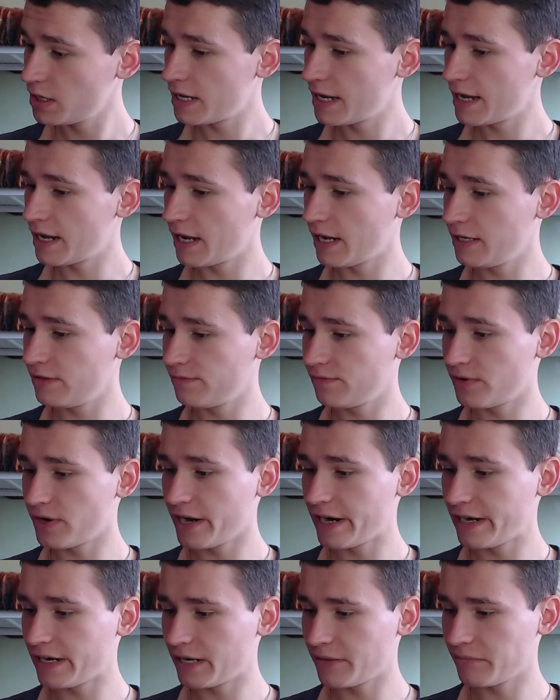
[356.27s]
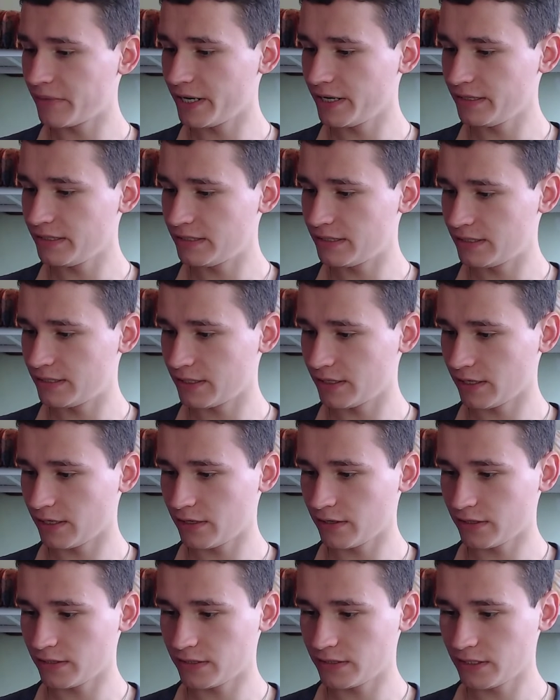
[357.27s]
environment,
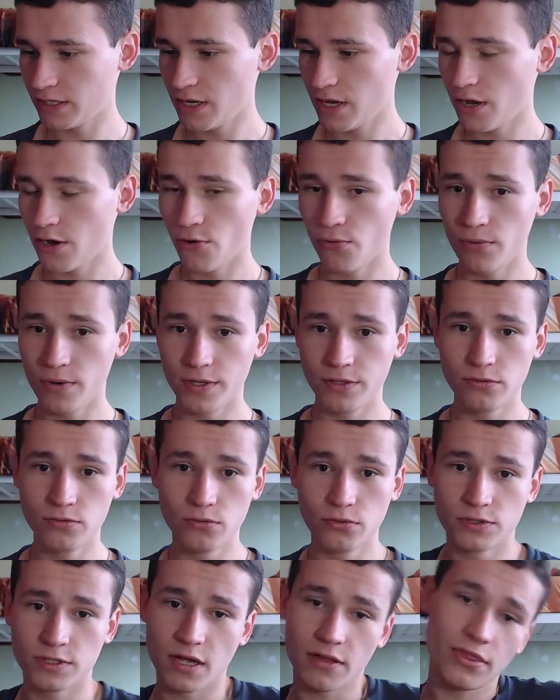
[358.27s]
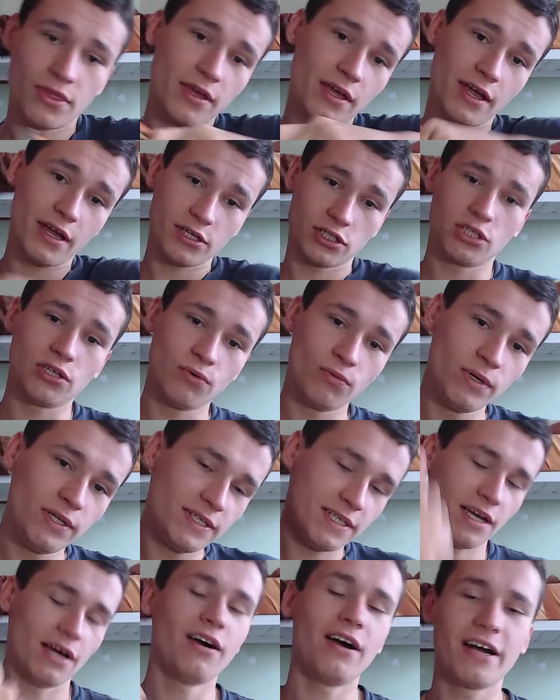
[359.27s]
cause we do something action
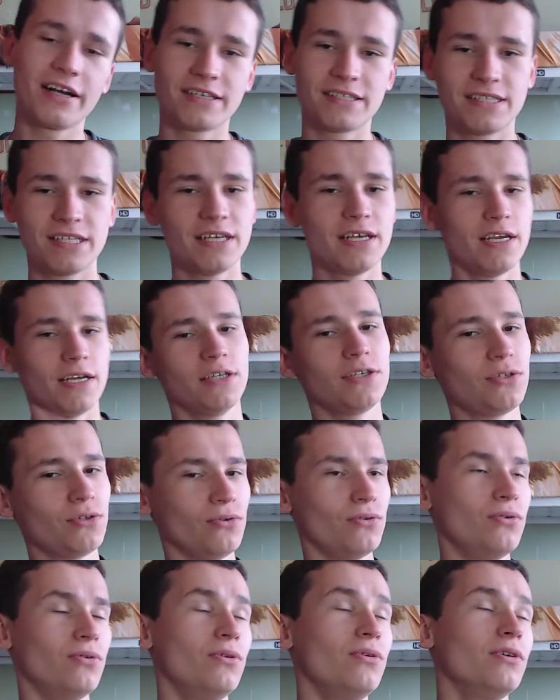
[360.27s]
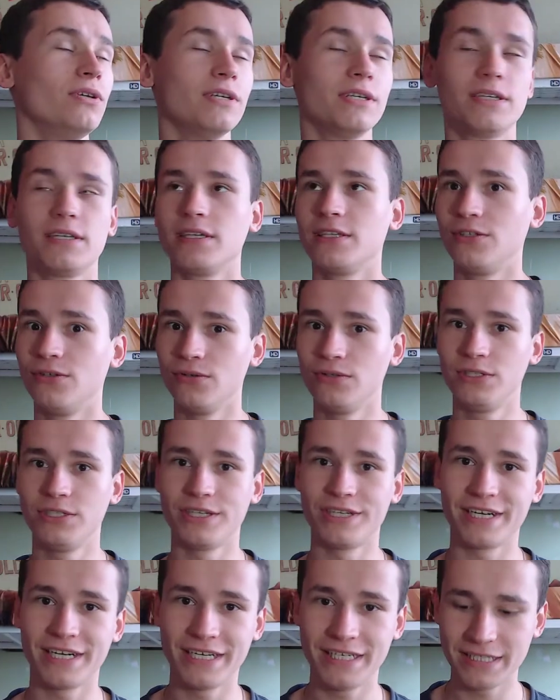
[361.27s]
with axe to
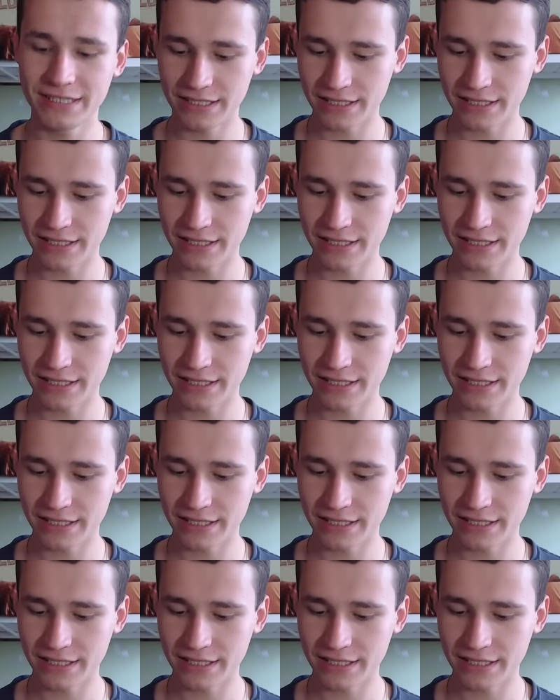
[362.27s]
trees,